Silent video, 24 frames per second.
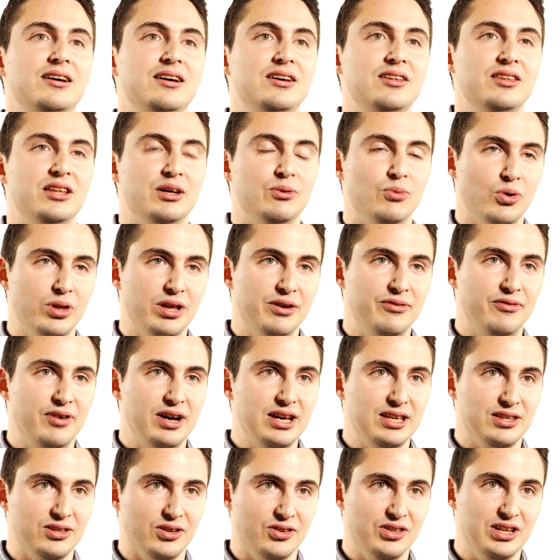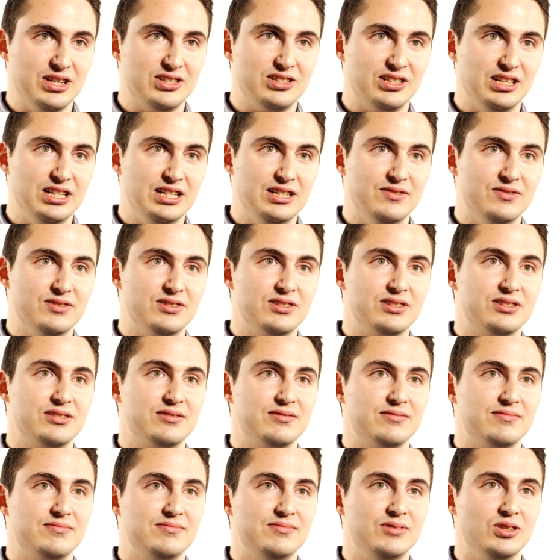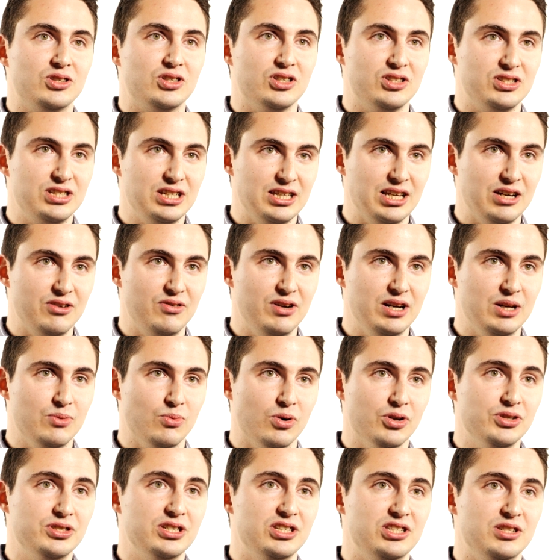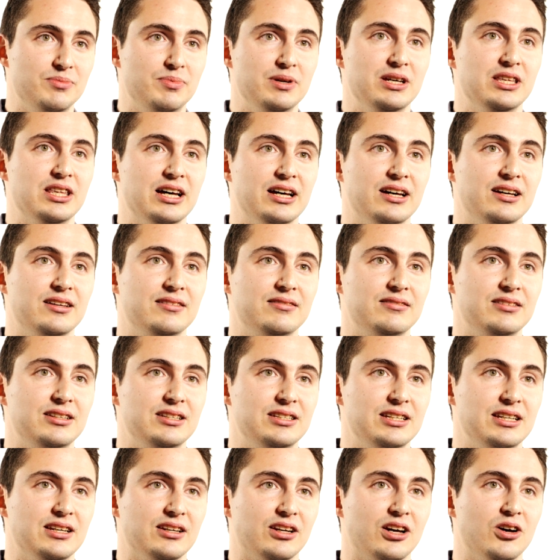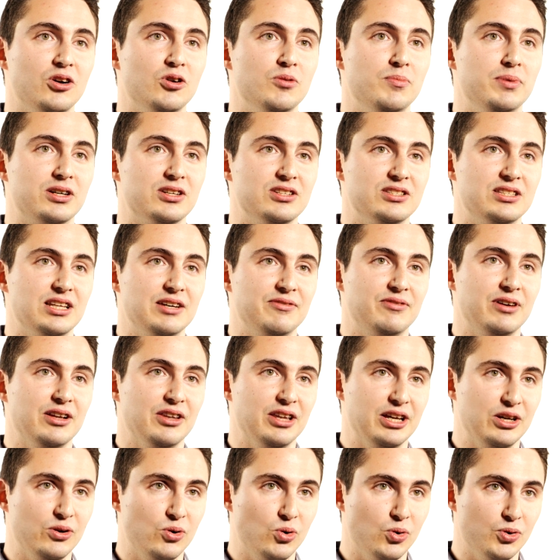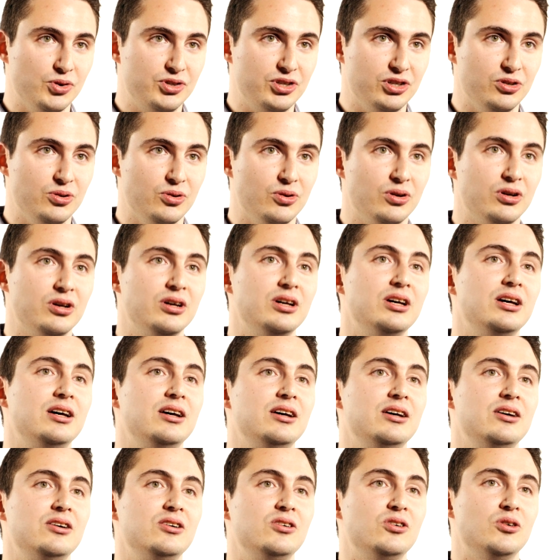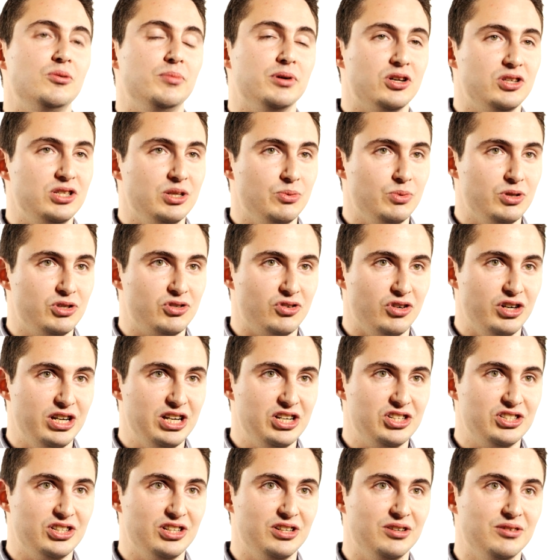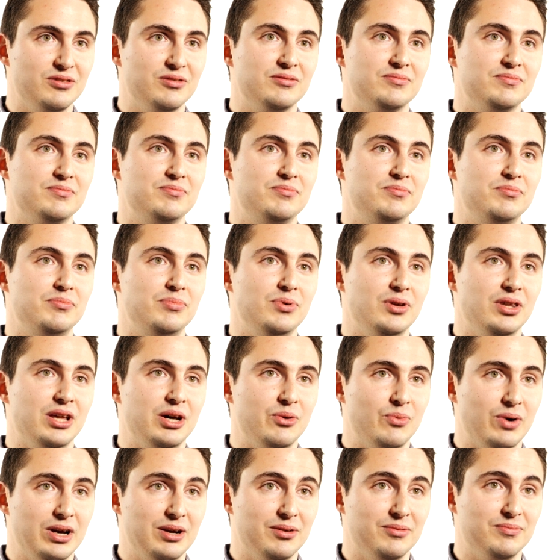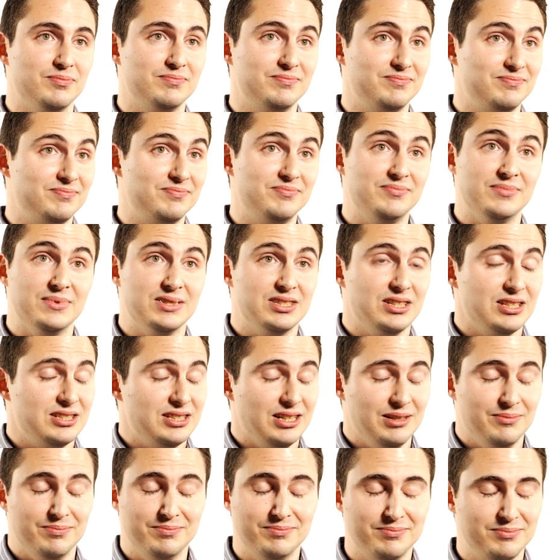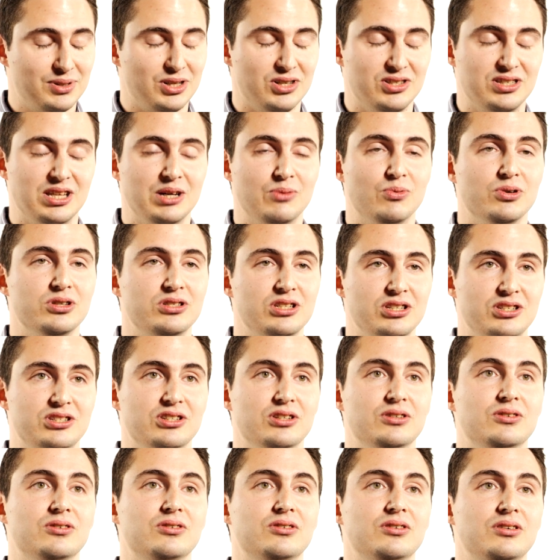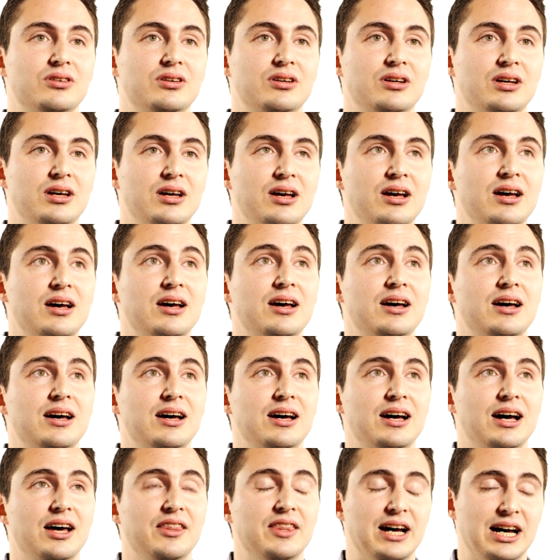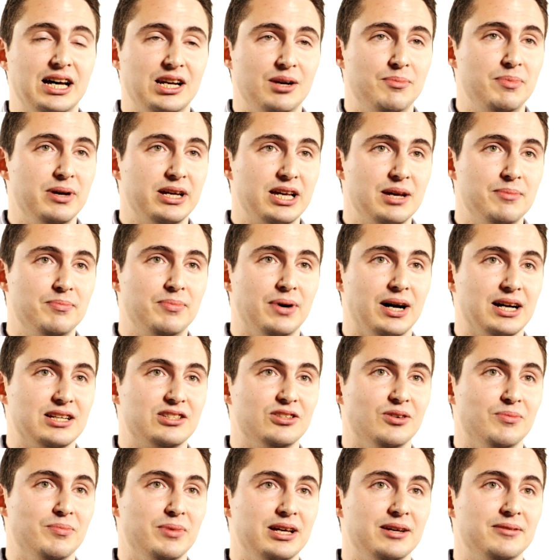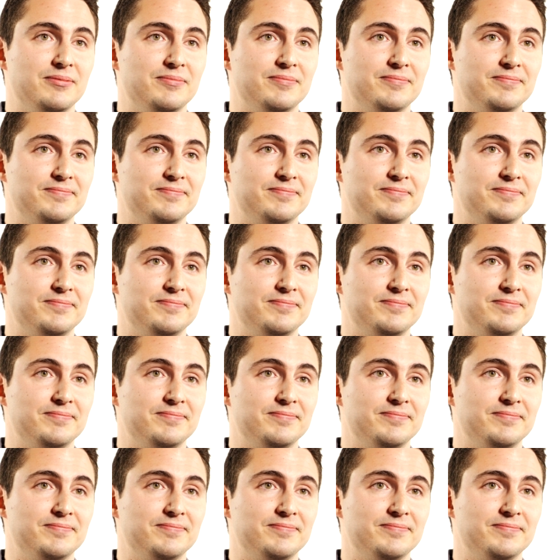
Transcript: They wore their faith on their sleeves. You could see they really wanted to be there. They didn't go because they felt they ought to, or because it was tradition, but they went, as I said, because they wanted to. And that had a big impact on me.